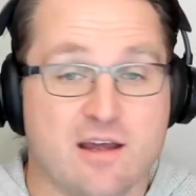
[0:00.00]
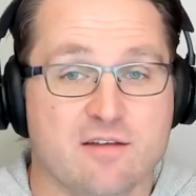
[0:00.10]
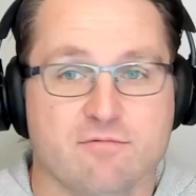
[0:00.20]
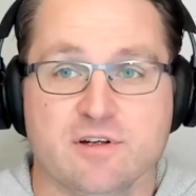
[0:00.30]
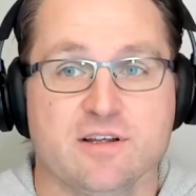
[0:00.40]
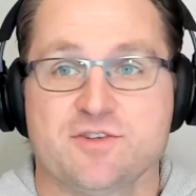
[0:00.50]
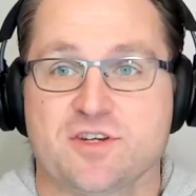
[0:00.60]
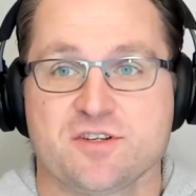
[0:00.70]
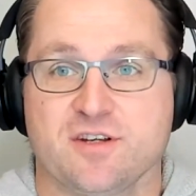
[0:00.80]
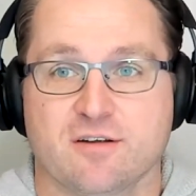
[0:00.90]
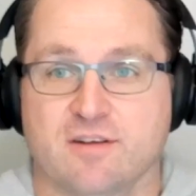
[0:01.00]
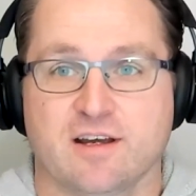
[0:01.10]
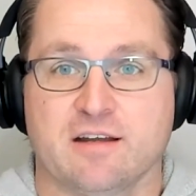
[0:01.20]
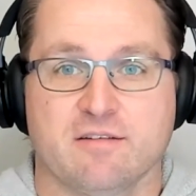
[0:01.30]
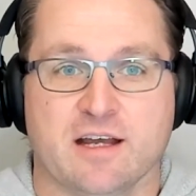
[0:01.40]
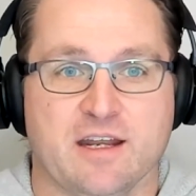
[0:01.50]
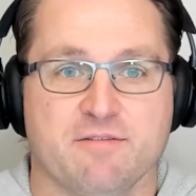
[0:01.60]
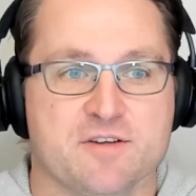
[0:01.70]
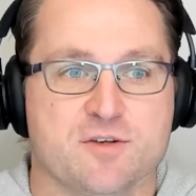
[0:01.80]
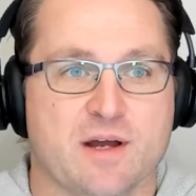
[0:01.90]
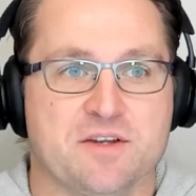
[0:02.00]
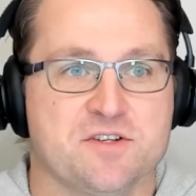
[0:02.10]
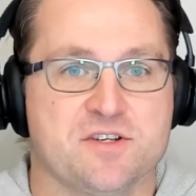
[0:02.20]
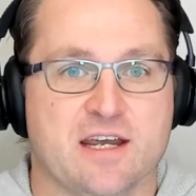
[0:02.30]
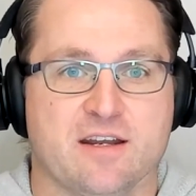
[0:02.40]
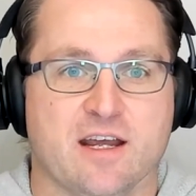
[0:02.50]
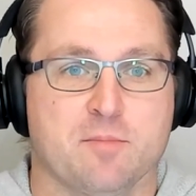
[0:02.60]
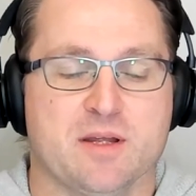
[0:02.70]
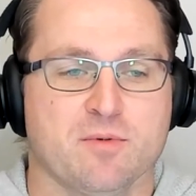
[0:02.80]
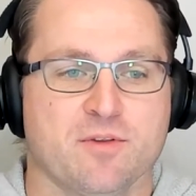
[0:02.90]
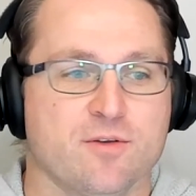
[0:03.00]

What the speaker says: and really just an effort to understand how people